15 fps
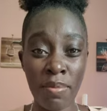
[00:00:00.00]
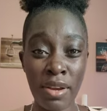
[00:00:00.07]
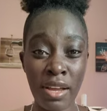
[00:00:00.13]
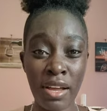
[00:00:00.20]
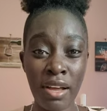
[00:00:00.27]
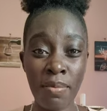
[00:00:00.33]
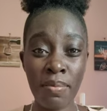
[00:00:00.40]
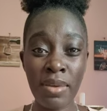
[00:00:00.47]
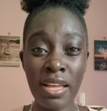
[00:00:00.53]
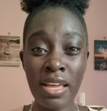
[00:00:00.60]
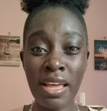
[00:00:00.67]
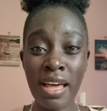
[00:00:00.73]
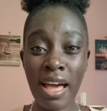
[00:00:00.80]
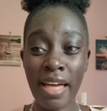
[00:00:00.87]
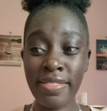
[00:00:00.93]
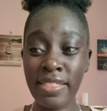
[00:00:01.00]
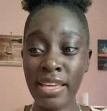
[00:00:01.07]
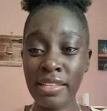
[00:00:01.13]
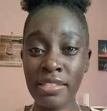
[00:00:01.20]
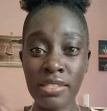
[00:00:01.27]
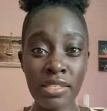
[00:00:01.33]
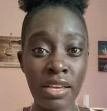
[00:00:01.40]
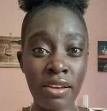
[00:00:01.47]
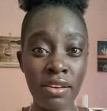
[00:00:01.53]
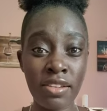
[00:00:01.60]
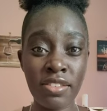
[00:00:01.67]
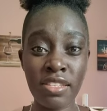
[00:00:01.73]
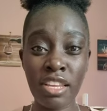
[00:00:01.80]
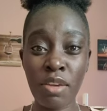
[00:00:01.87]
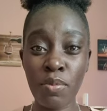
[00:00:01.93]
abraham and then
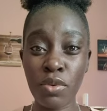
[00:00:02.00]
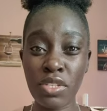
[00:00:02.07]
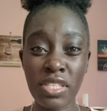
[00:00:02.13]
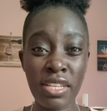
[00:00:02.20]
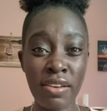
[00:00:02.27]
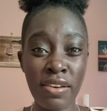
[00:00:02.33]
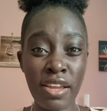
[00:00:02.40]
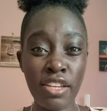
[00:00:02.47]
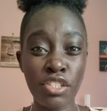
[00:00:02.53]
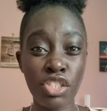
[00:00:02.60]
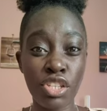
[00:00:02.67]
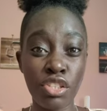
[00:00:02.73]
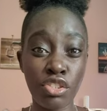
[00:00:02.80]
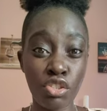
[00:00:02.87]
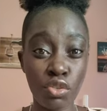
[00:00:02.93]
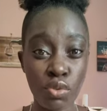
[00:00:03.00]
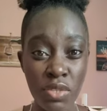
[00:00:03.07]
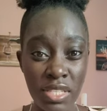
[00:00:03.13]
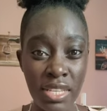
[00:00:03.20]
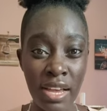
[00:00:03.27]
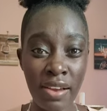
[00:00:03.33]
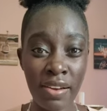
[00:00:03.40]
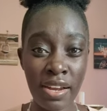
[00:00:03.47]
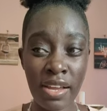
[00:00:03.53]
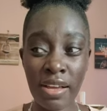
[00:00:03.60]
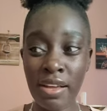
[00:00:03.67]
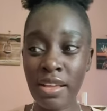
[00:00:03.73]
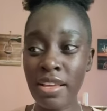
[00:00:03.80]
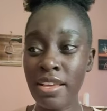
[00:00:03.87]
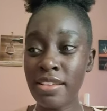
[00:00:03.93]
sarah's name was sarai changed to
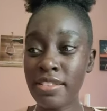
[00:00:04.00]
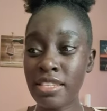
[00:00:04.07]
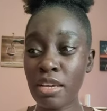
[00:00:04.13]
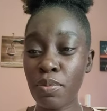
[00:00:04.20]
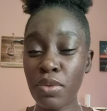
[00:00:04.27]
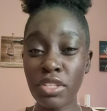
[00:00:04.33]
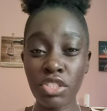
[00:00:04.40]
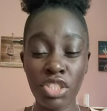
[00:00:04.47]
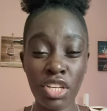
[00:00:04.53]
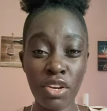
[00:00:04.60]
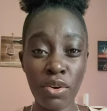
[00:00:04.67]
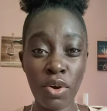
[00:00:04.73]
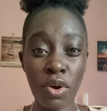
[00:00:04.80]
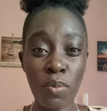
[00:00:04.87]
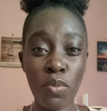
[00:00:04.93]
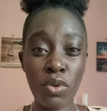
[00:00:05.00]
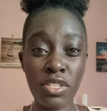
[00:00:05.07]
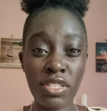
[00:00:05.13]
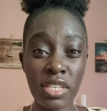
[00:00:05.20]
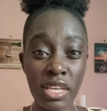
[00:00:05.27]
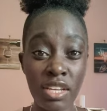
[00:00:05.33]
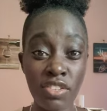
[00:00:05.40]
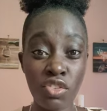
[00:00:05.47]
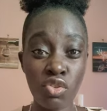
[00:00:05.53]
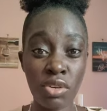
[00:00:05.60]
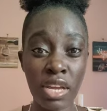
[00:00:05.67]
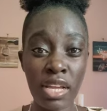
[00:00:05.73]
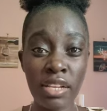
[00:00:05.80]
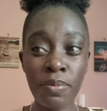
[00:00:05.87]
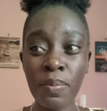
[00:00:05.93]
sarah same with jacob was
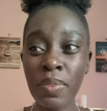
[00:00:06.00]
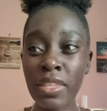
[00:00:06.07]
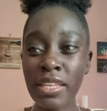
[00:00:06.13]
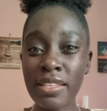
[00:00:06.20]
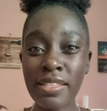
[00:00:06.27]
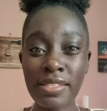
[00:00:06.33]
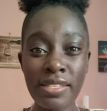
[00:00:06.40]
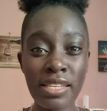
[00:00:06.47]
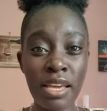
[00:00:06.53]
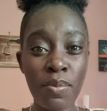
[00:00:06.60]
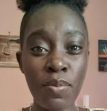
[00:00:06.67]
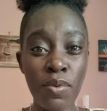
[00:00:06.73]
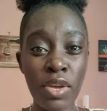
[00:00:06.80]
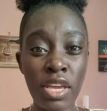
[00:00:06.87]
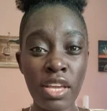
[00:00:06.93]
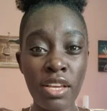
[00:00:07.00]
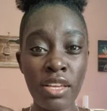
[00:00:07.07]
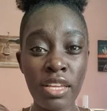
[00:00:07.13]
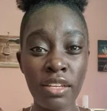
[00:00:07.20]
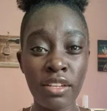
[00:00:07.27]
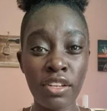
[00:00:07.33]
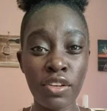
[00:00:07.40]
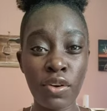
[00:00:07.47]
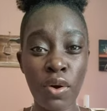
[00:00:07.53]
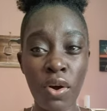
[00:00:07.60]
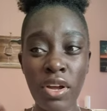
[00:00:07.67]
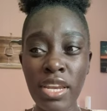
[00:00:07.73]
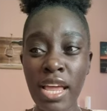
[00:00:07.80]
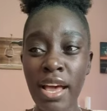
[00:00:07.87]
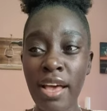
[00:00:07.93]
israel the same way
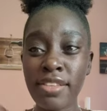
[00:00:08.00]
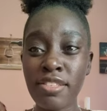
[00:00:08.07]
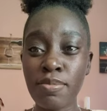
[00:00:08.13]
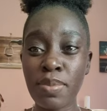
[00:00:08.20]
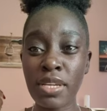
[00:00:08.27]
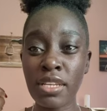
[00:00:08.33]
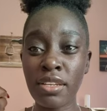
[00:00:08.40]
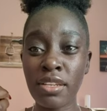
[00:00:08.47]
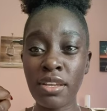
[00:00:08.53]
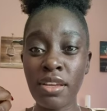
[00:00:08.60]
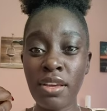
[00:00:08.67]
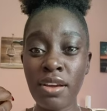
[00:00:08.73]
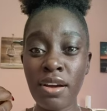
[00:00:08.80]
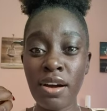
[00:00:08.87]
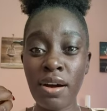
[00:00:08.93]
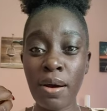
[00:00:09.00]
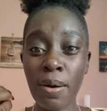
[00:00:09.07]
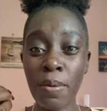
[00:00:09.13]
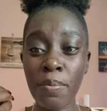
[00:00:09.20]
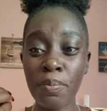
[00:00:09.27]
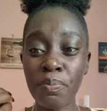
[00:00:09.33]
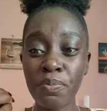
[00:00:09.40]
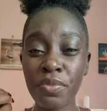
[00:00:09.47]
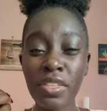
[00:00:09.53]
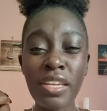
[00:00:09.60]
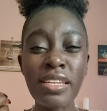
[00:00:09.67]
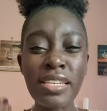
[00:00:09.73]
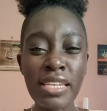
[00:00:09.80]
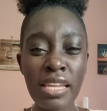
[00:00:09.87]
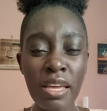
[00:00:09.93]
God has been um,
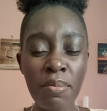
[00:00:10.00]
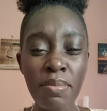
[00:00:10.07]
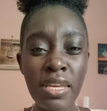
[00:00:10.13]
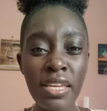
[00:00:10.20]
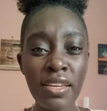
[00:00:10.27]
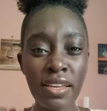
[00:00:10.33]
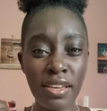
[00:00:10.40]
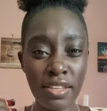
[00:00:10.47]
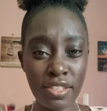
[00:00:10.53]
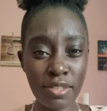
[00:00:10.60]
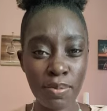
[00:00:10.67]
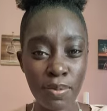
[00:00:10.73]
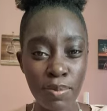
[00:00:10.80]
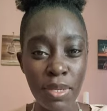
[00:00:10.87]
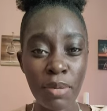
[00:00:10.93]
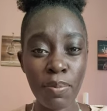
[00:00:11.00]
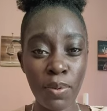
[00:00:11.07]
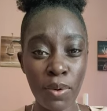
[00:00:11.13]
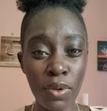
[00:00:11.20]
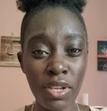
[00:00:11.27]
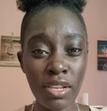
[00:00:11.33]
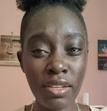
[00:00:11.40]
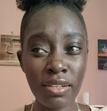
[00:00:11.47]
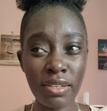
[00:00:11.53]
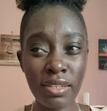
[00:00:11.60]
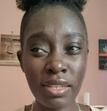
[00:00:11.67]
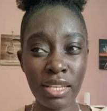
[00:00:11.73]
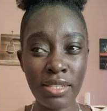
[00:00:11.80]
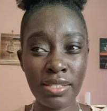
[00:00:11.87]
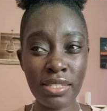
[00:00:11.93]
naming his people,
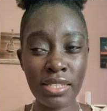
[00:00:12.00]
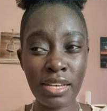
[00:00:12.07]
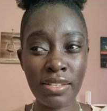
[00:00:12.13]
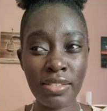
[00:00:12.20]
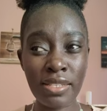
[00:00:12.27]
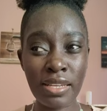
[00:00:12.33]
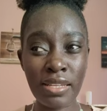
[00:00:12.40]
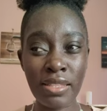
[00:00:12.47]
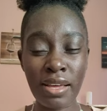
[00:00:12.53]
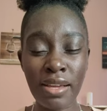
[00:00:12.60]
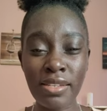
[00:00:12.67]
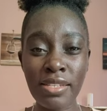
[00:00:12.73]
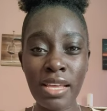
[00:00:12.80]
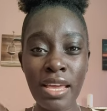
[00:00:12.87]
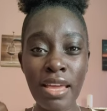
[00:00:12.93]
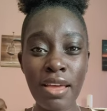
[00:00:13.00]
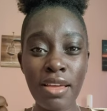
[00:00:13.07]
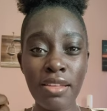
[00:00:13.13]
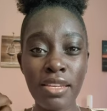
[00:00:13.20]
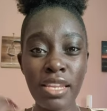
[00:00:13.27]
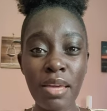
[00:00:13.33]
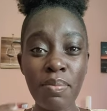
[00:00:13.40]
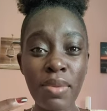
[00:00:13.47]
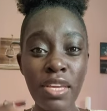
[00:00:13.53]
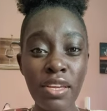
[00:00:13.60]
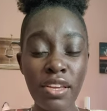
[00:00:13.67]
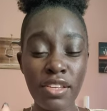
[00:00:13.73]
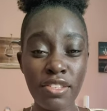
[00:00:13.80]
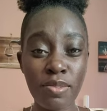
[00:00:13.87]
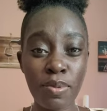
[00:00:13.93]
let's just say that, naming
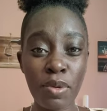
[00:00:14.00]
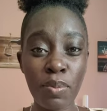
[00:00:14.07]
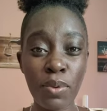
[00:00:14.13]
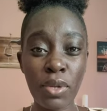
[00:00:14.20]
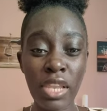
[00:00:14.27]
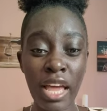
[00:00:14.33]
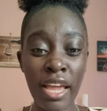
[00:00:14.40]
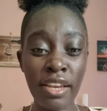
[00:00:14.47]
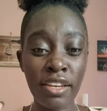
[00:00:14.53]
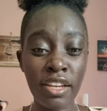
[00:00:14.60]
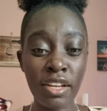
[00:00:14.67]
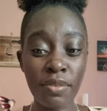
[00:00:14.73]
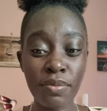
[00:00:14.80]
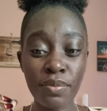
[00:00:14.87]
his people and